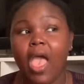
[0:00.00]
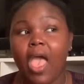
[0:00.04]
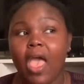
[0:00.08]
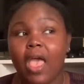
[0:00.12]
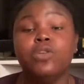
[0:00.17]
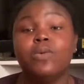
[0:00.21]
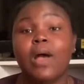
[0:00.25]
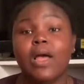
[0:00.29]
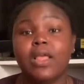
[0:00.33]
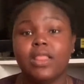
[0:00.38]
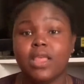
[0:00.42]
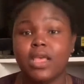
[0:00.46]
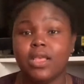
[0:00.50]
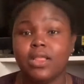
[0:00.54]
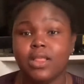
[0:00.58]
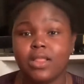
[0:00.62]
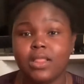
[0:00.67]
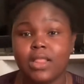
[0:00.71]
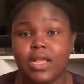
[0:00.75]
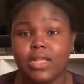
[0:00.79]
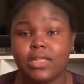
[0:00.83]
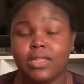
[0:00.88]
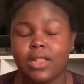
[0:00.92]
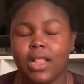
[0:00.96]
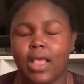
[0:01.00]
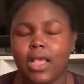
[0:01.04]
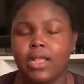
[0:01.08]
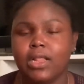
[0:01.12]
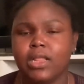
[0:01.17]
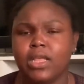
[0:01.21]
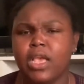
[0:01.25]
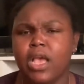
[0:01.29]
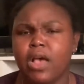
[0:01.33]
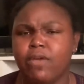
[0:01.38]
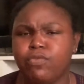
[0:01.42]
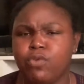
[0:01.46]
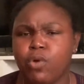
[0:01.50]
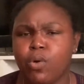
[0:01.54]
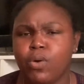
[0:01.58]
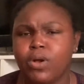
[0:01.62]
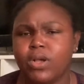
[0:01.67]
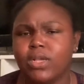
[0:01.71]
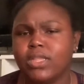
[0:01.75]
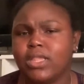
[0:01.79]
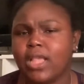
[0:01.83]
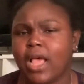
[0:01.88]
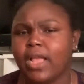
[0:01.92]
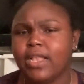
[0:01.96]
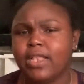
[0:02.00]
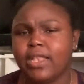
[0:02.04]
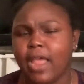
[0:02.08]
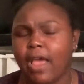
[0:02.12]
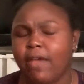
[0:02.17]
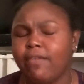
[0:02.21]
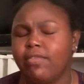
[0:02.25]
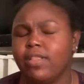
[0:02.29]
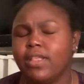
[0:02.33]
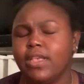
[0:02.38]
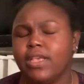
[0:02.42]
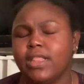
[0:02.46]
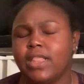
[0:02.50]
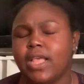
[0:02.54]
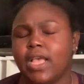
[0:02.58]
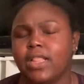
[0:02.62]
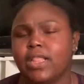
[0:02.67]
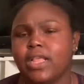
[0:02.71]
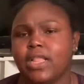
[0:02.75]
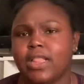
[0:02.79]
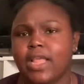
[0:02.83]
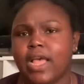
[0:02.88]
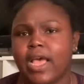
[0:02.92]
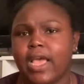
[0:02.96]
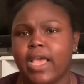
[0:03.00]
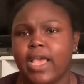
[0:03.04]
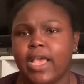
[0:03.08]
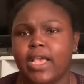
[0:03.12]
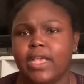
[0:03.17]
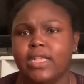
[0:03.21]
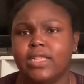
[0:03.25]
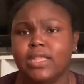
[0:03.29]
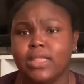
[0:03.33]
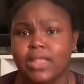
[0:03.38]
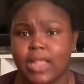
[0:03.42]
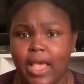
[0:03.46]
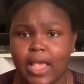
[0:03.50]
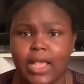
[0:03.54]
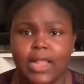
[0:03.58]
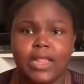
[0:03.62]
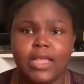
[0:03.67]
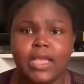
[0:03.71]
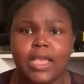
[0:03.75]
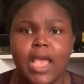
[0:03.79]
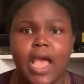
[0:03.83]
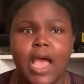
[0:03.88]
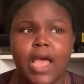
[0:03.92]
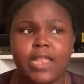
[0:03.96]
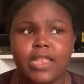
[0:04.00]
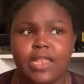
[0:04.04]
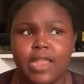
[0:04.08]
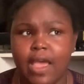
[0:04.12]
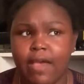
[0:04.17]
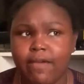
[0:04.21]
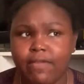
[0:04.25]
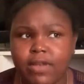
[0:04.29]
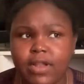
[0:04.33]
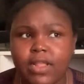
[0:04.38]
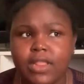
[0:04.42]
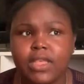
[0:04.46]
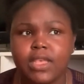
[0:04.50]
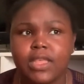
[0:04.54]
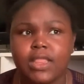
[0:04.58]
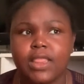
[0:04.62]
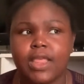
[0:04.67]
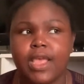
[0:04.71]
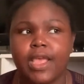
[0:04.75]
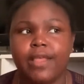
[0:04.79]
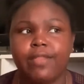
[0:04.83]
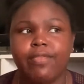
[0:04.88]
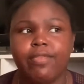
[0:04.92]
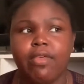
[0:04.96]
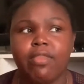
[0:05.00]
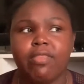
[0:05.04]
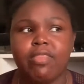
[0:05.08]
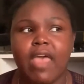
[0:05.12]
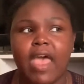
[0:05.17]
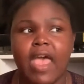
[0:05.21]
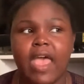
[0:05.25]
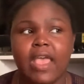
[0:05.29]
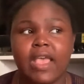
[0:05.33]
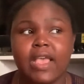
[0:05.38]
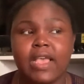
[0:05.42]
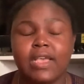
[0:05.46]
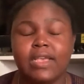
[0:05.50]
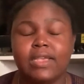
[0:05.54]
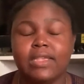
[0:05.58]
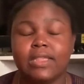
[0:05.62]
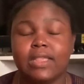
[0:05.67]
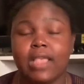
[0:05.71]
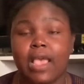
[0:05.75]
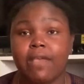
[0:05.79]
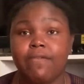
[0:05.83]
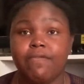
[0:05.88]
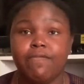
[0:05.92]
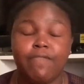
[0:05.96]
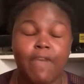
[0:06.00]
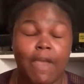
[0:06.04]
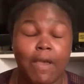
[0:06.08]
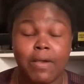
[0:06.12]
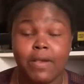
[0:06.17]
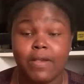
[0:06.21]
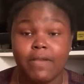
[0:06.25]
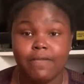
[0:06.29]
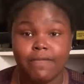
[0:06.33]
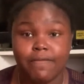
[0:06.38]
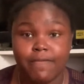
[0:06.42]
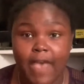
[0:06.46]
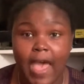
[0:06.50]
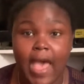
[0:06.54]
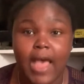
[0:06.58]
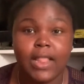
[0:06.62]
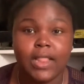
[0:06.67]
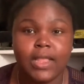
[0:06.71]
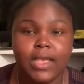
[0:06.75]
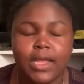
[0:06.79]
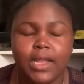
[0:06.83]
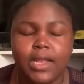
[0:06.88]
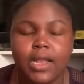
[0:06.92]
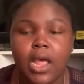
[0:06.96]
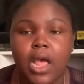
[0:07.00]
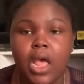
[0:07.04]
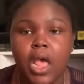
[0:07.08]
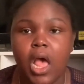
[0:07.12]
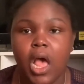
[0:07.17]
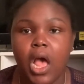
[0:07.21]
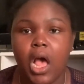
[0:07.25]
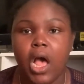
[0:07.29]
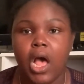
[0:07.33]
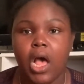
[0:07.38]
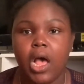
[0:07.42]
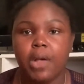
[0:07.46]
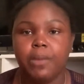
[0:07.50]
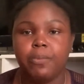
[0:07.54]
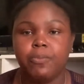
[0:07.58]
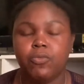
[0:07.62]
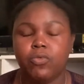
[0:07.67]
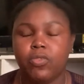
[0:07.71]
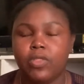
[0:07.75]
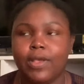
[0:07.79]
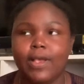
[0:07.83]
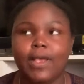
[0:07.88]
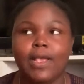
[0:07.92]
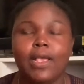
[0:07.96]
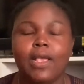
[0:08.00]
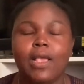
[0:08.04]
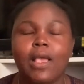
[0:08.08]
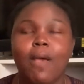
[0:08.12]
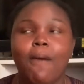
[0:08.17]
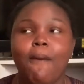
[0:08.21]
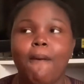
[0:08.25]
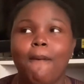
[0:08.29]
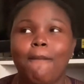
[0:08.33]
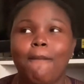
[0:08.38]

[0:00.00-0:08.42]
Do I think that that's likely? Of course. I definitely think that that is likely. I definitely think that that is a very valid thing.